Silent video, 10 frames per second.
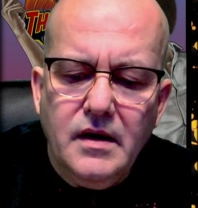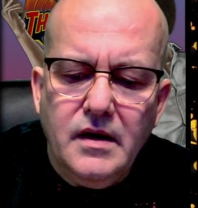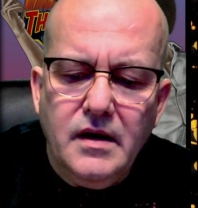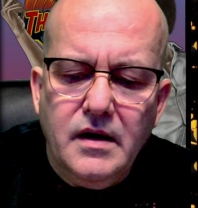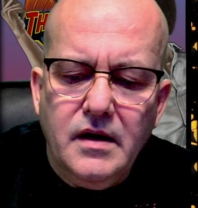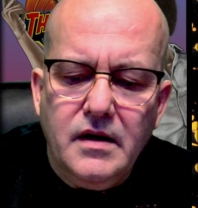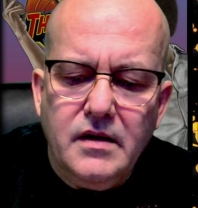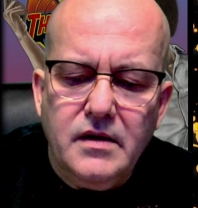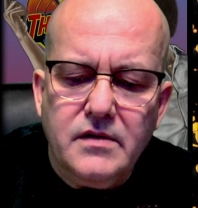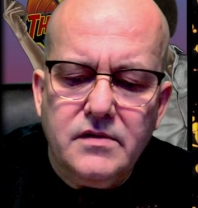And
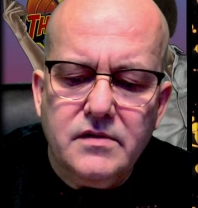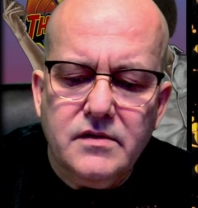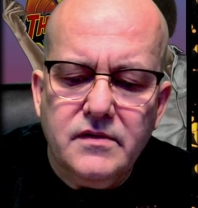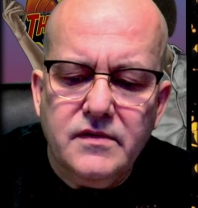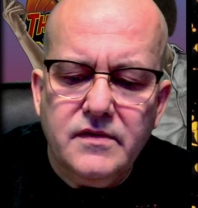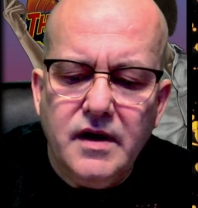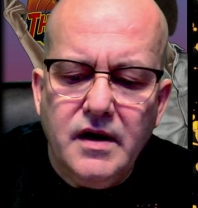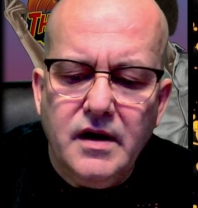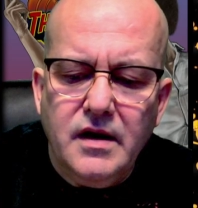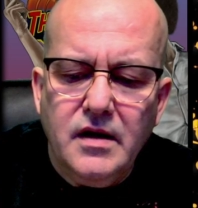it should
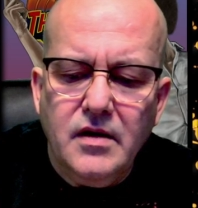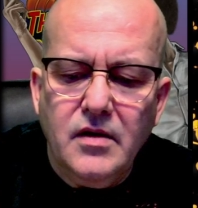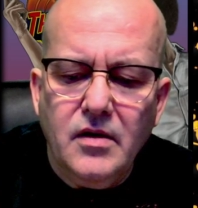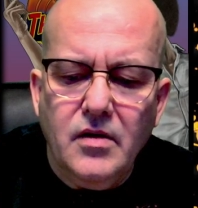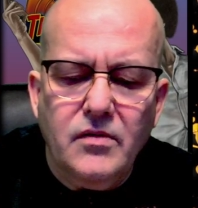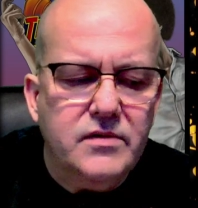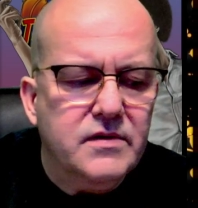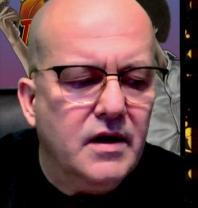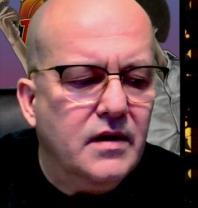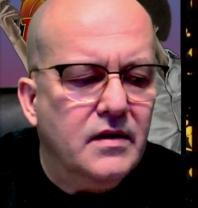stay. Oh
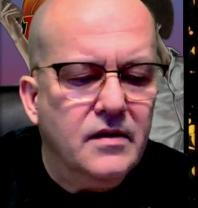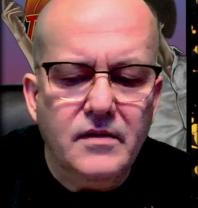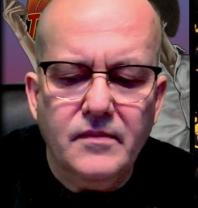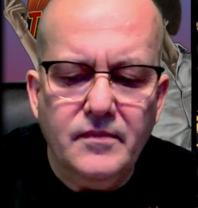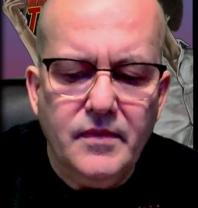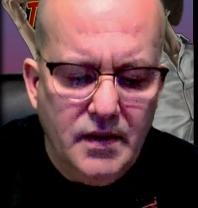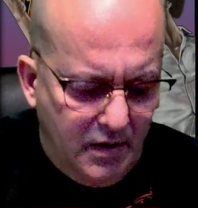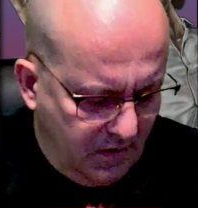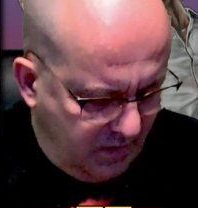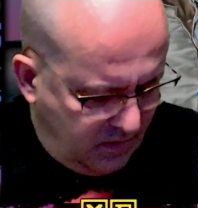shit.
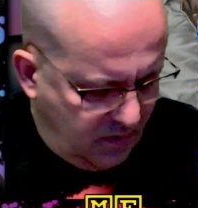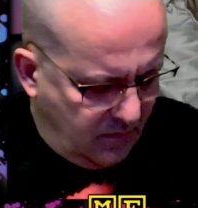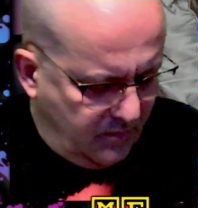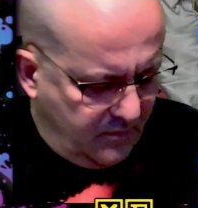Nope.